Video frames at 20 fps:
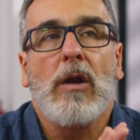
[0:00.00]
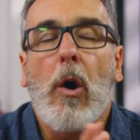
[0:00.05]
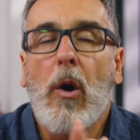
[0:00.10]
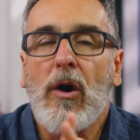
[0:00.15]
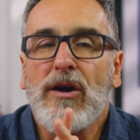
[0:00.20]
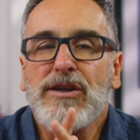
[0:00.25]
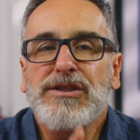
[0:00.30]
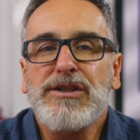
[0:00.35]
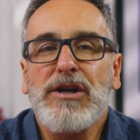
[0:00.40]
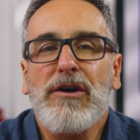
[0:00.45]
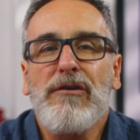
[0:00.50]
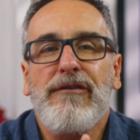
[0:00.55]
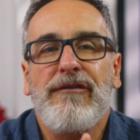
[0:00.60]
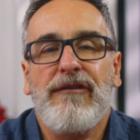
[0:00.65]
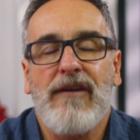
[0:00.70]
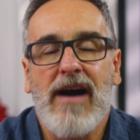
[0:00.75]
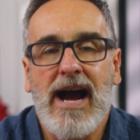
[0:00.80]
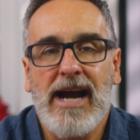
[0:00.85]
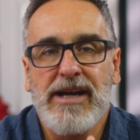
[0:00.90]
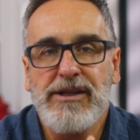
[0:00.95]
Also,
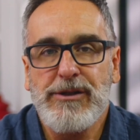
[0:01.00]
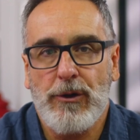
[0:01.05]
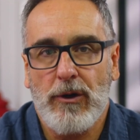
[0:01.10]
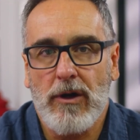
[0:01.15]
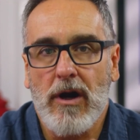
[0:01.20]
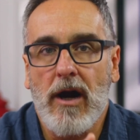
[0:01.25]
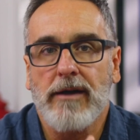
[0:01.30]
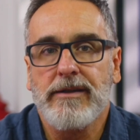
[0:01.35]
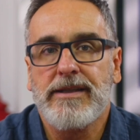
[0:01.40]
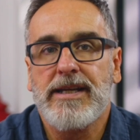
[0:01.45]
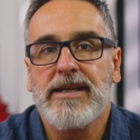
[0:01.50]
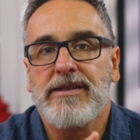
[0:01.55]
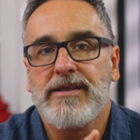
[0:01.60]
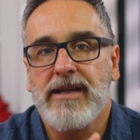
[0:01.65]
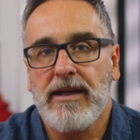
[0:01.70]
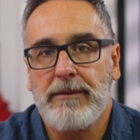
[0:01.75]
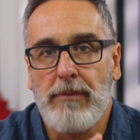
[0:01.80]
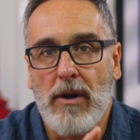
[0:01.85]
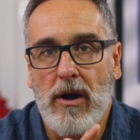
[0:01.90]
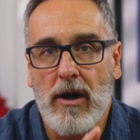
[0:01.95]
find your
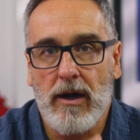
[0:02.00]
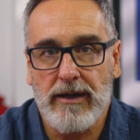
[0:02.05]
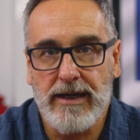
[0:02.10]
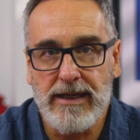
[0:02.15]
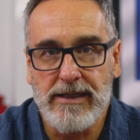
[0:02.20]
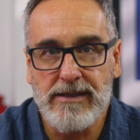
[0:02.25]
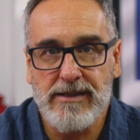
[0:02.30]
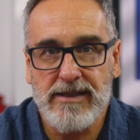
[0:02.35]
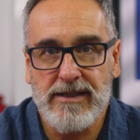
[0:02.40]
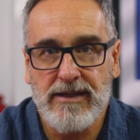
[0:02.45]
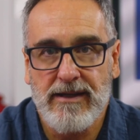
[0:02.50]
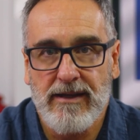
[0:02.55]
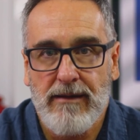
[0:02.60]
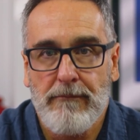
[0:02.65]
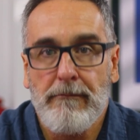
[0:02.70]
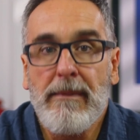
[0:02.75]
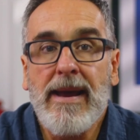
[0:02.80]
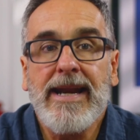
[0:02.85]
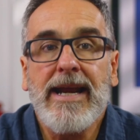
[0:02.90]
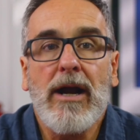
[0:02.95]
artistic bargains.
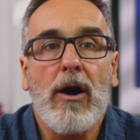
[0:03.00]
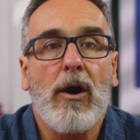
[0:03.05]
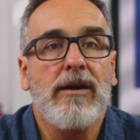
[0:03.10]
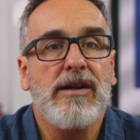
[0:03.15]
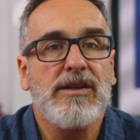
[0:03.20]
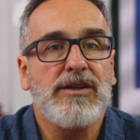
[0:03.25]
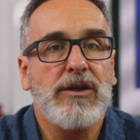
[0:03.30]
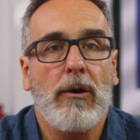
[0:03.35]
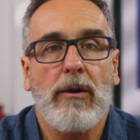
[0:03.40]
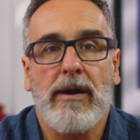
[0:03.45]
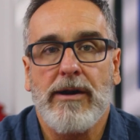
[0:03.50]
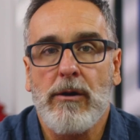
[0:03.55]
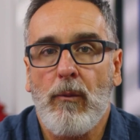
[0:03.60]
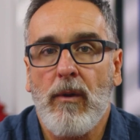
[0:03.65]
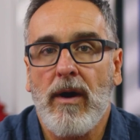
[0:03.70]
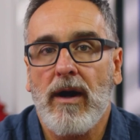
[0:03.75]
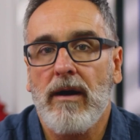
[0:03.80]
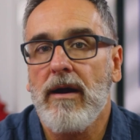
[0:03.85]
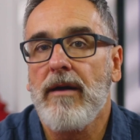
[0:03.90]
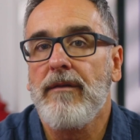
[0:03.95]
Many artists are
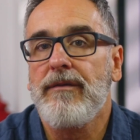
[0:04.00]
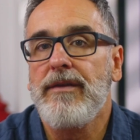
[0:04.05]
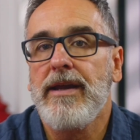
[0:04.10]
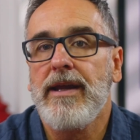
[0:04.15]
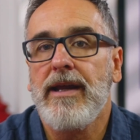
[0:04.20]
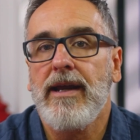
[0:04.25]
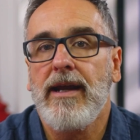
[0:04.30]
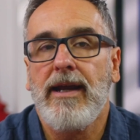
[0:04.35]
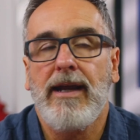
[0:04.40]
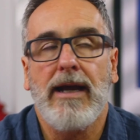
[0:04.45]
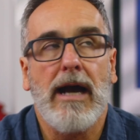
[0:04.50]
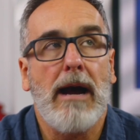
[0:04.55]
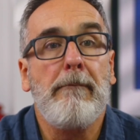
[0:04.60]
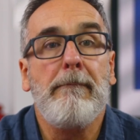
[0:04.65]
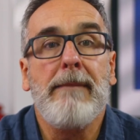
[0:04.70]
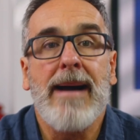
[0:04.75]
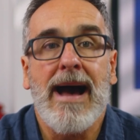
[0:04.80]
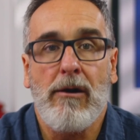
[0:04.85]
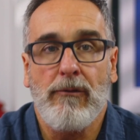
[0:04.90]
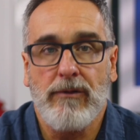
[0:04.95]
unaware of the
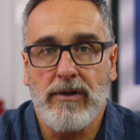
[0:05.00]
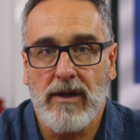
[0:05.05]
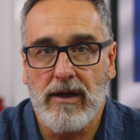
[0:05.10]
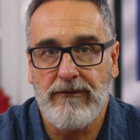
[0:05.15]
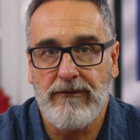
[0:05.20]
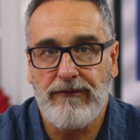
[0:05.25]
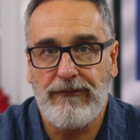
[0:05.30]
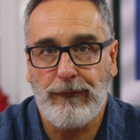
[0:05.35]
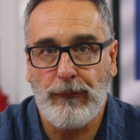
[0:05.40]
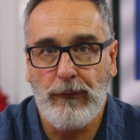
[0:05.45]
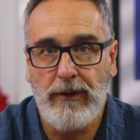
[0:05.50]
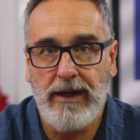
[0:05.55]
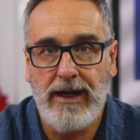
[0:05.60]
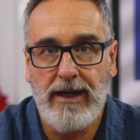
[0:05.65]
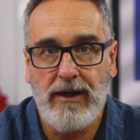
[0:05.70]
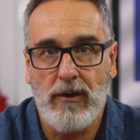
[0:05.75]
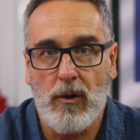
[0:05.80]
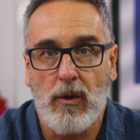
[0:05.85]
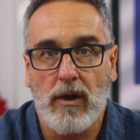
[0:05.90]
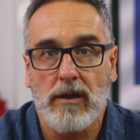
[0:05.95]
amount
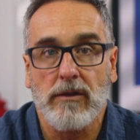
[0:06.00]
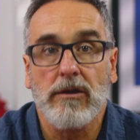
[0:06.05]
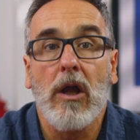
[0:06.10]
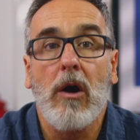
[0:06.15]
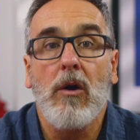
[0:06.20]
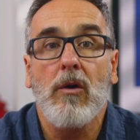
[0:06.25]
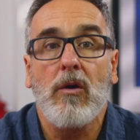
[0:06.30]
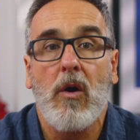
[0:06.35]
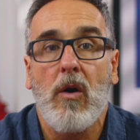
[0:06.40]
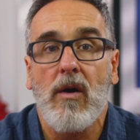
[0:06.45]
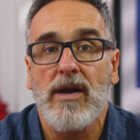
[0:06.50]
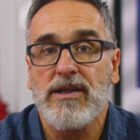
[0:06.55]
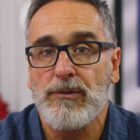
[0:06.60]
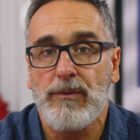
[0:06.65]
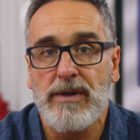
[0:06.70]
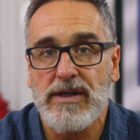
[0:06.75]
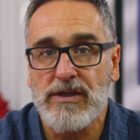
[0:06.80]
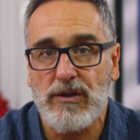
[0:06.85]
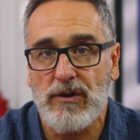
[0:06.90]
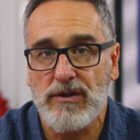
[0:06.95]
free or low-cost
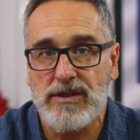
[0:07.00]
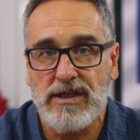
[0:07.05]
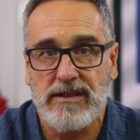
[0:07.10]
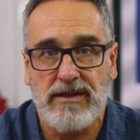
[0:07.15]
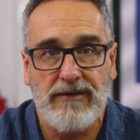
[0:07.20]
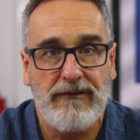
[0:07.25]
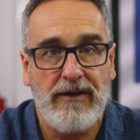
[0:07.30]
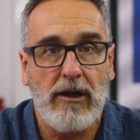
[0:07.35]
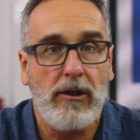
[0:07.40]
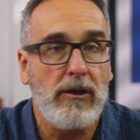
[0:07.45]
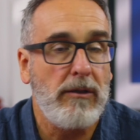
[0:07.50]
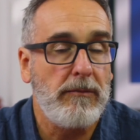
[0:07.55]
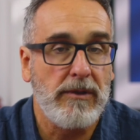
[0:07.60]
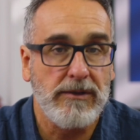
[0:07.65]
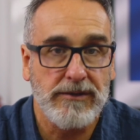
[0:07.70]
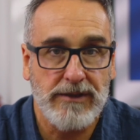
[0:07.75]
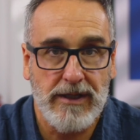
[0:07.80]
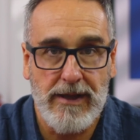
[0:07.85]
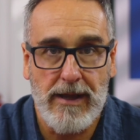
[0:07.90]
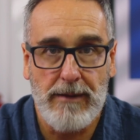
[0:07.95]
resources
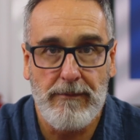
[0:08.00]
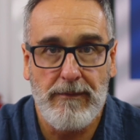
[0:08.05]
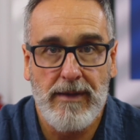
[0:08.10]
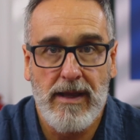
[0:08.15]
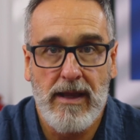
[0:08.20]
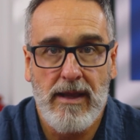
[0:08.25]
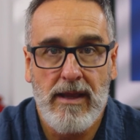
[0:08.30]
available to them.